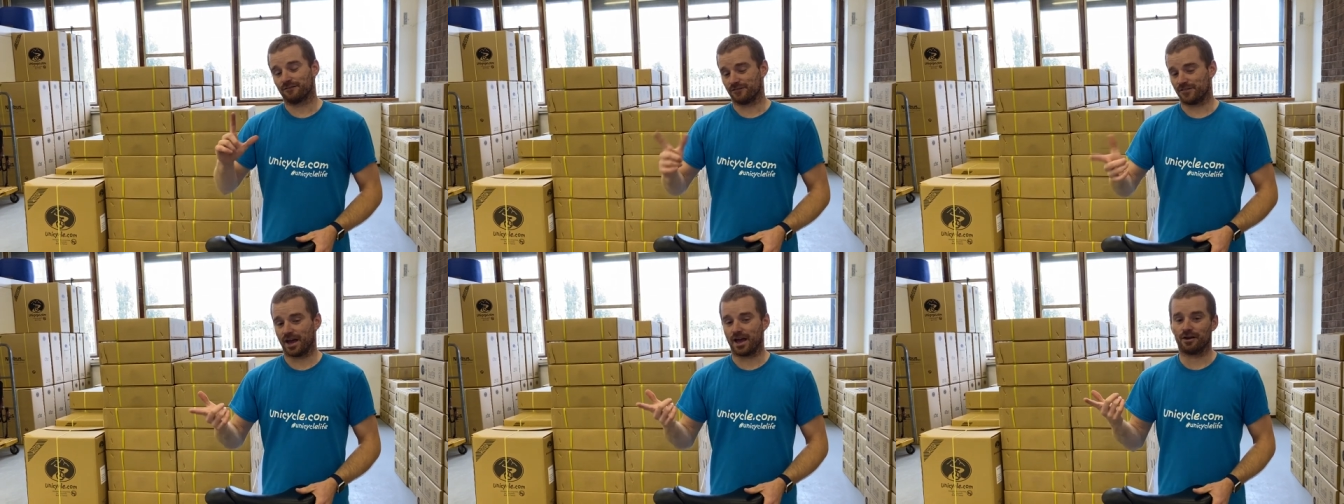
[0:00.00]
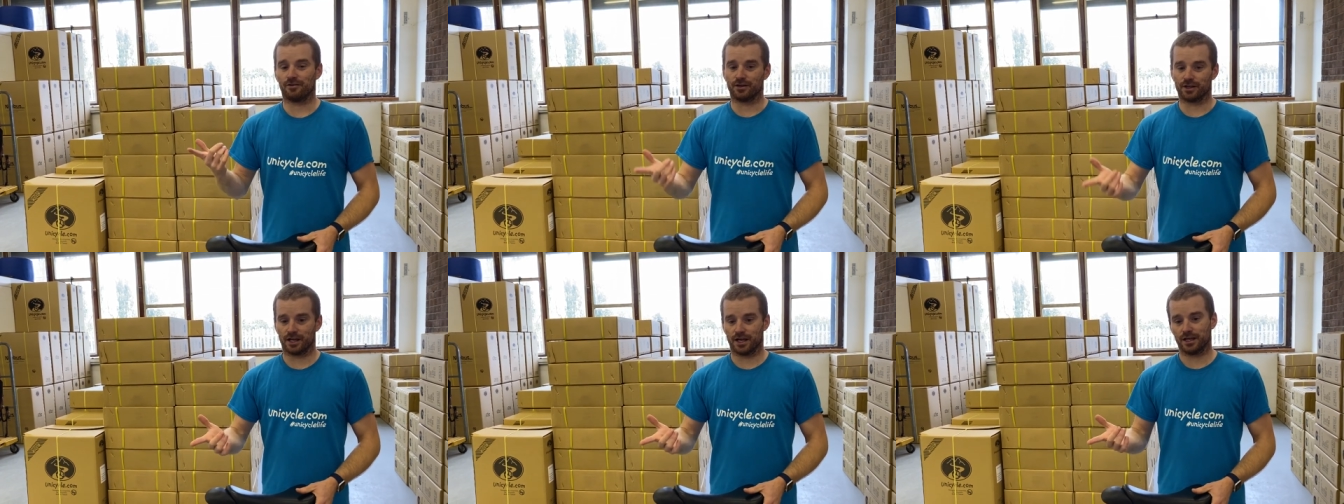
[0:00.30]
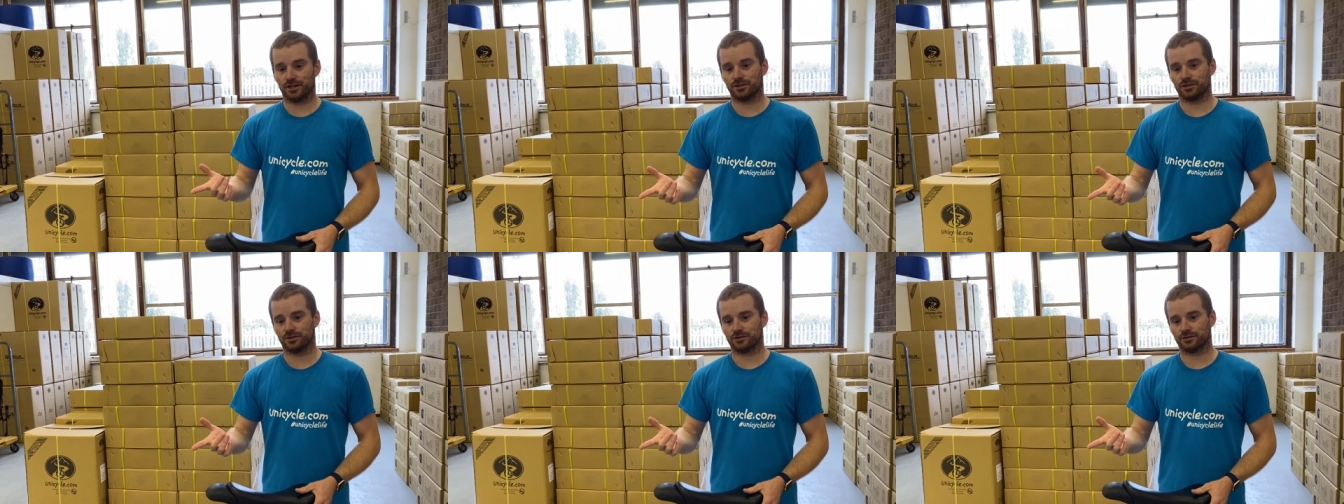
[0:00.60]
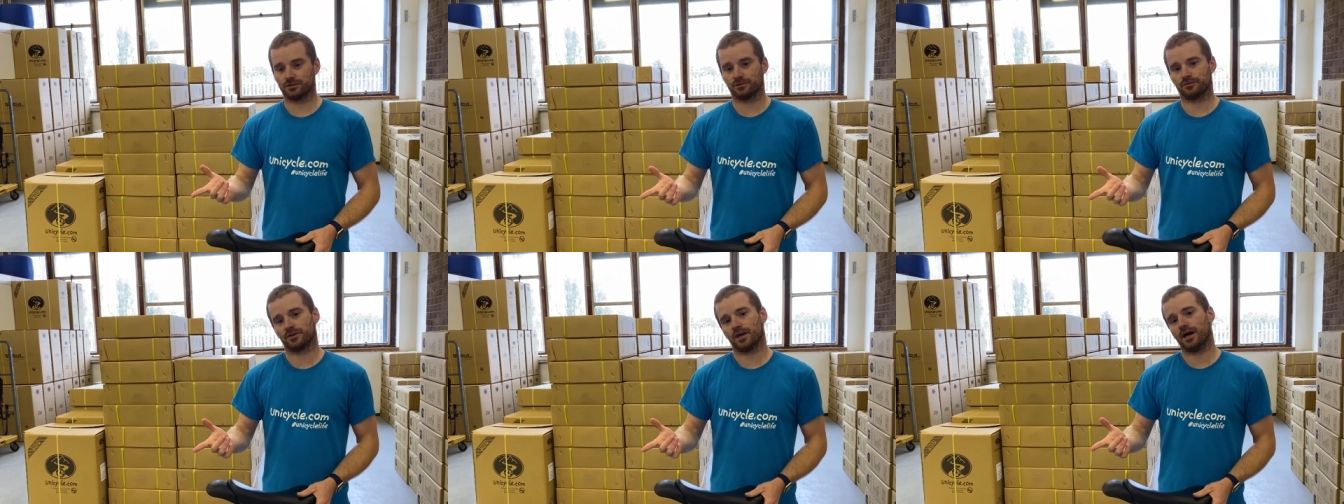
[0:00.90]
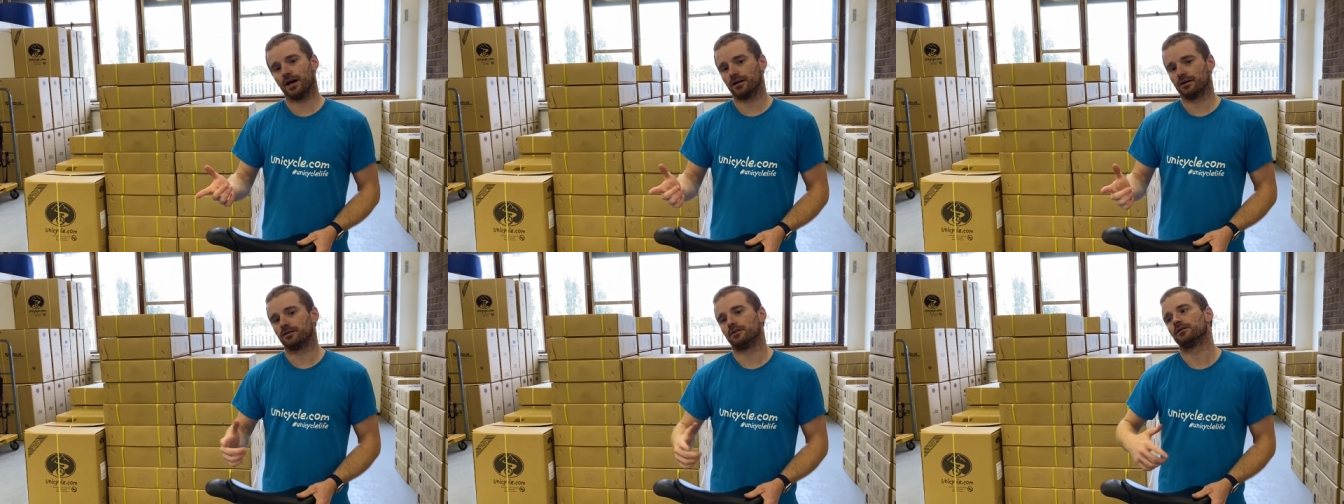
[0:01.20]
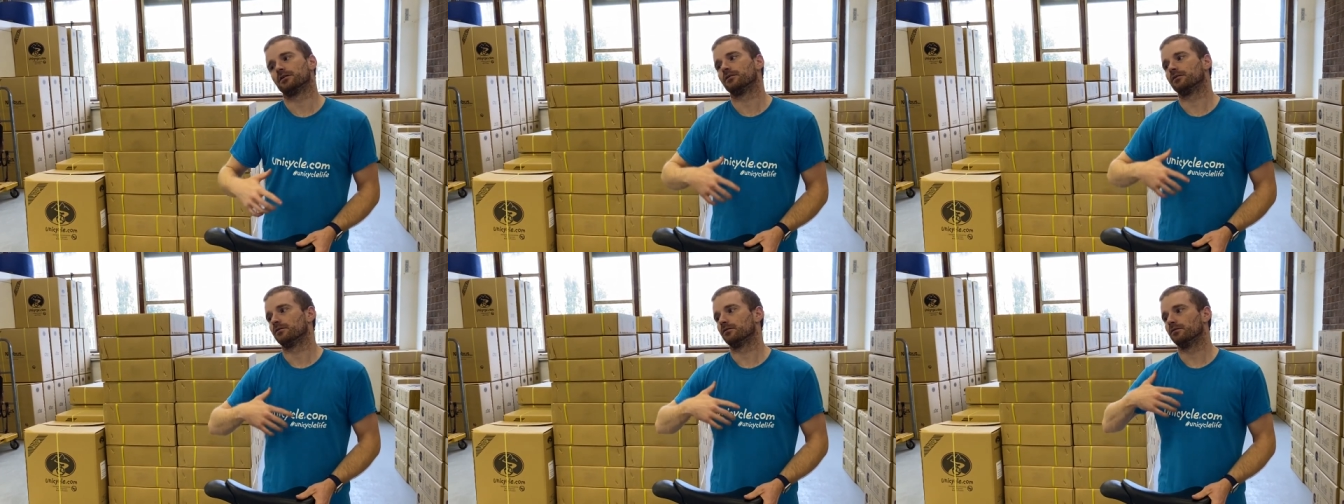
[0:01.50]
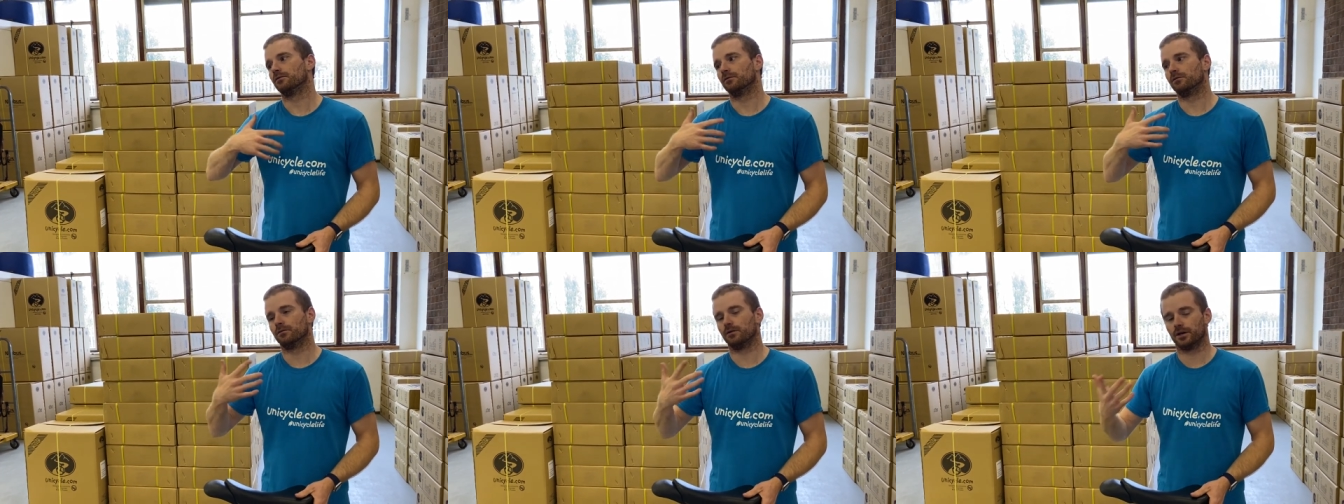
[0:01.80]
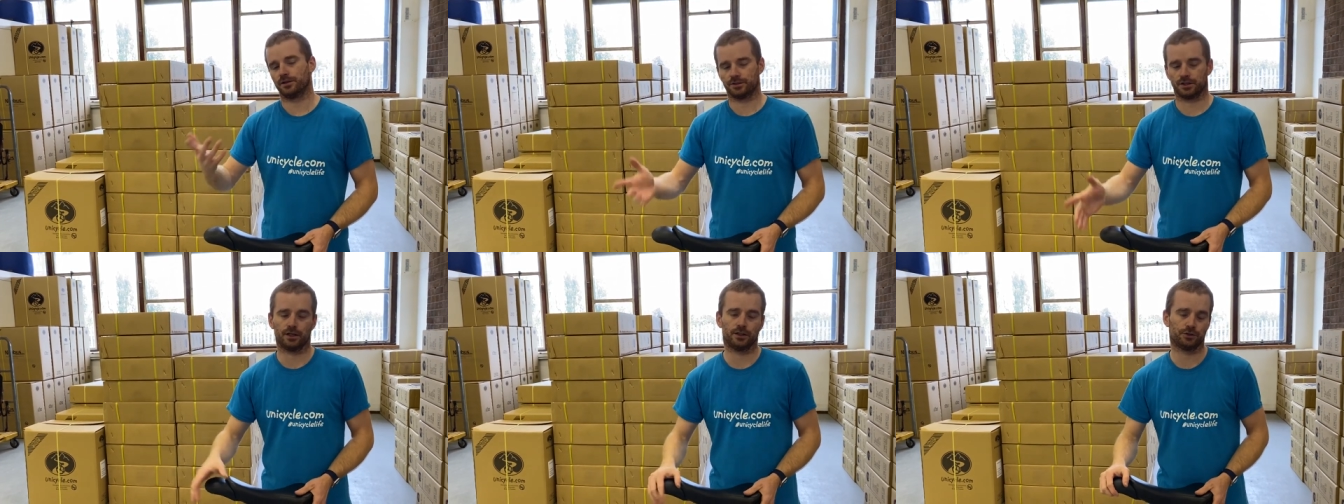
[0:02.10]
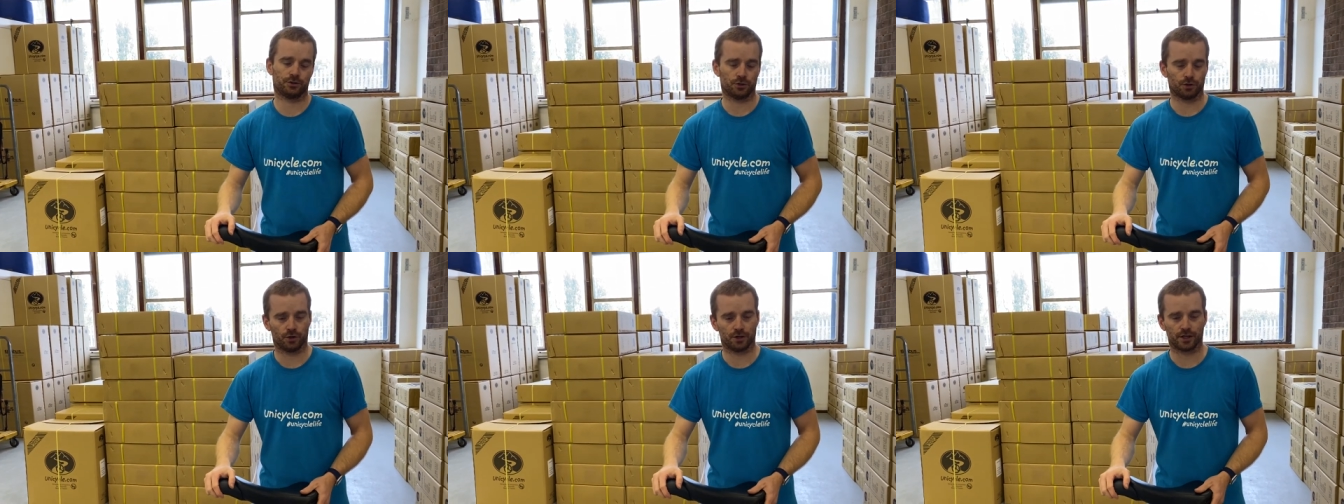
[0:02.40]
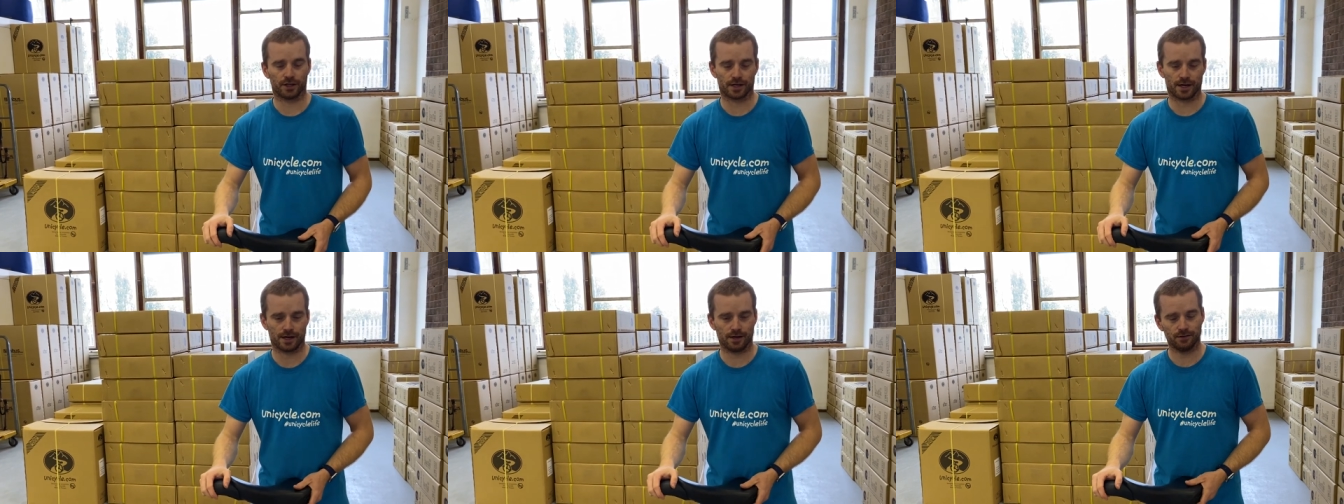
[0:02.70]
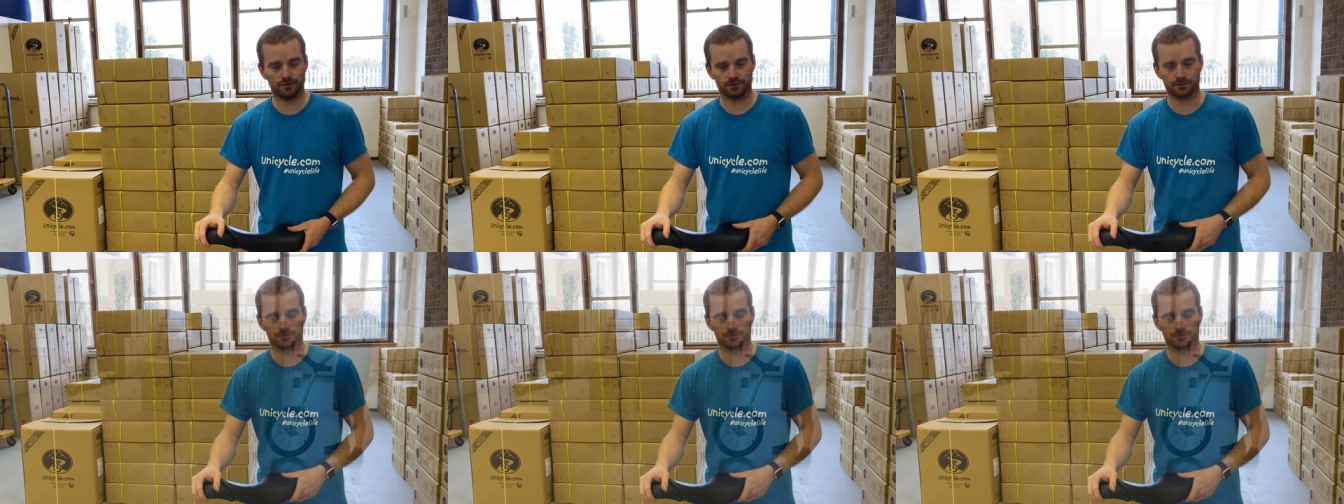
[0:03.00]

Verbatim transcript: variations of that, which I'll show you now.